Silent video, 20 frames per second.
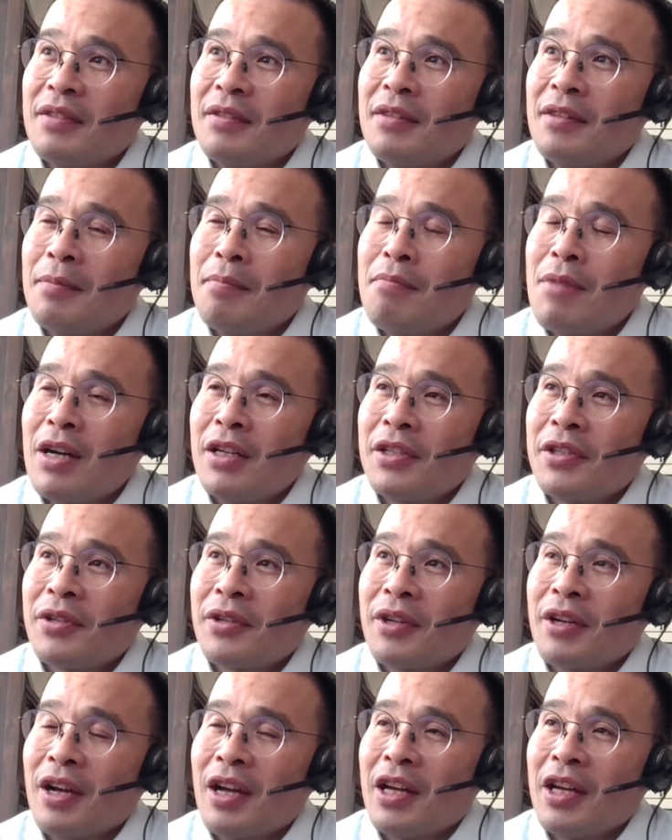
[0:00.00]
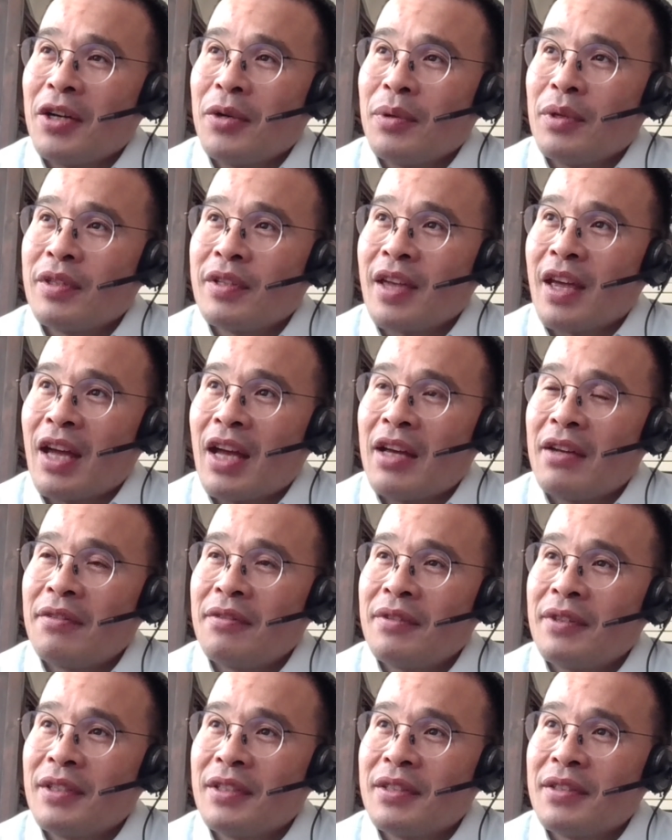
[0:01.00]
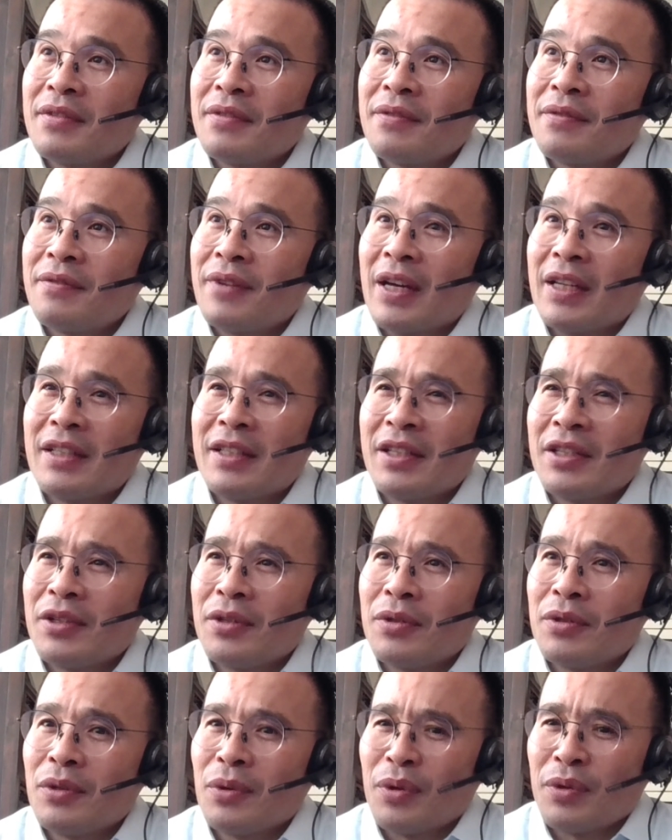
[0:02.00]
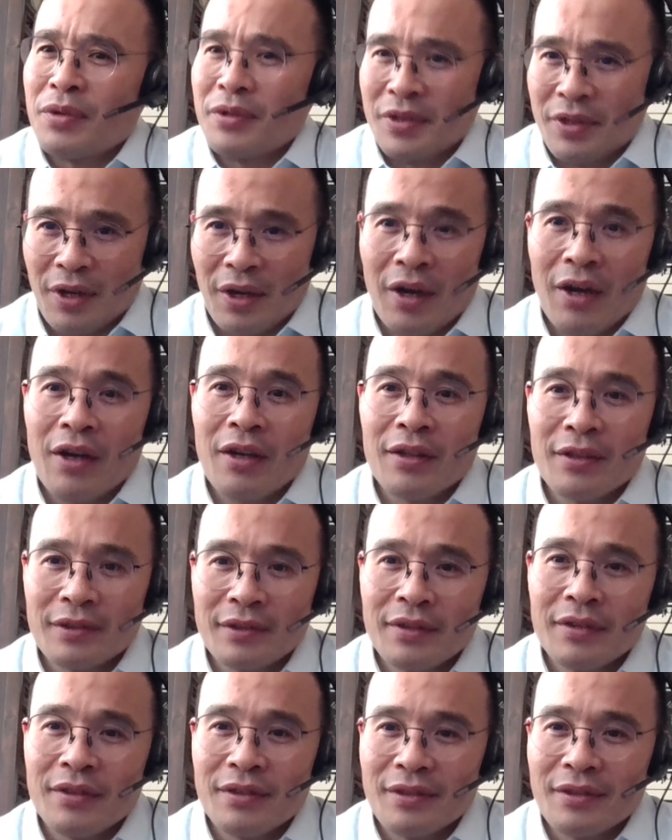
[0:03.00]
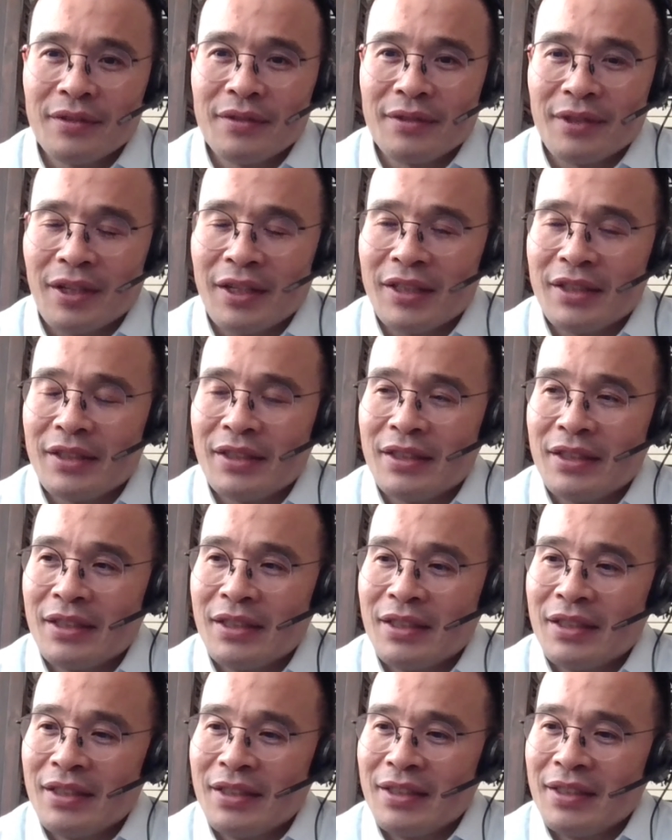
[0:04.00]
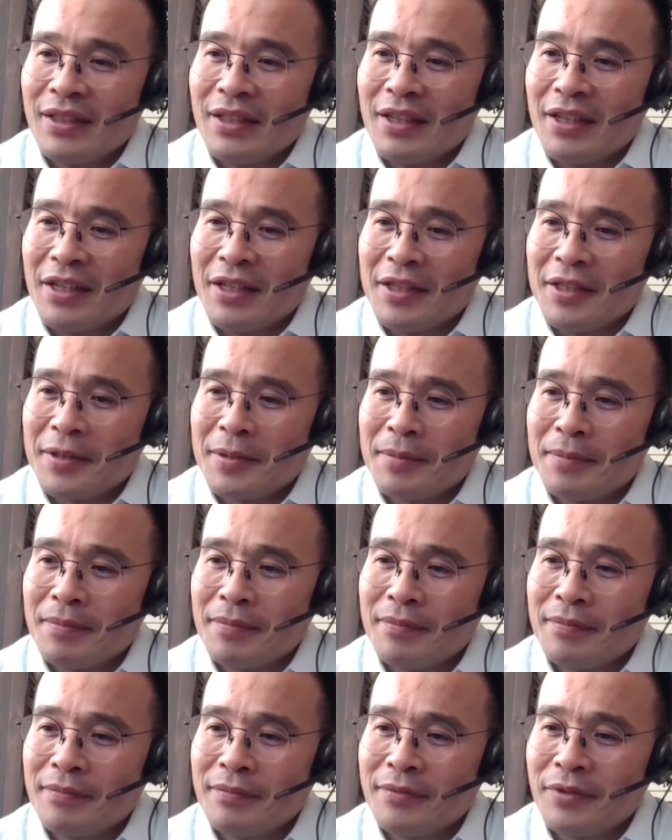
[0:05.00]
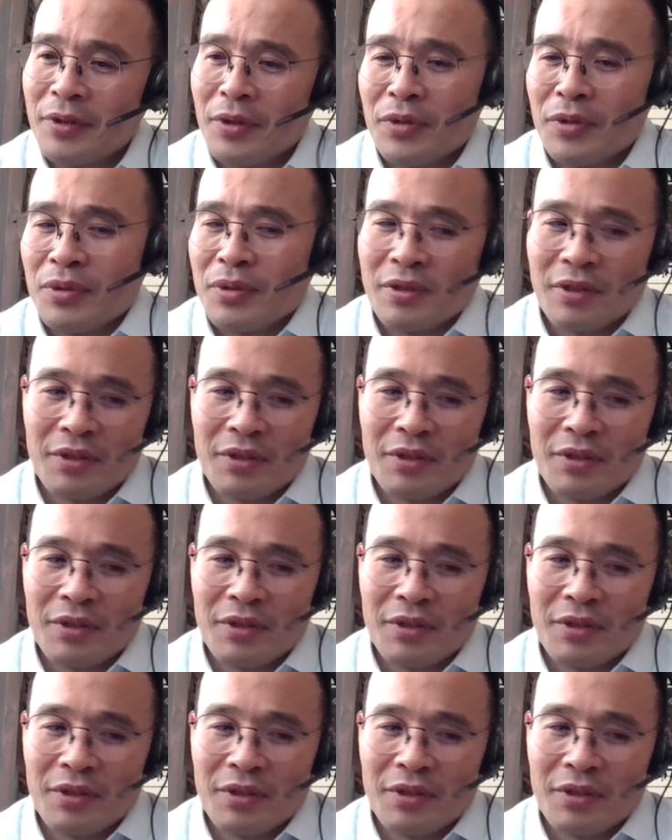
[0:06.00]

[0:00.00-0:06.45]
the mantra I always have is finding your North Star, right? For those who are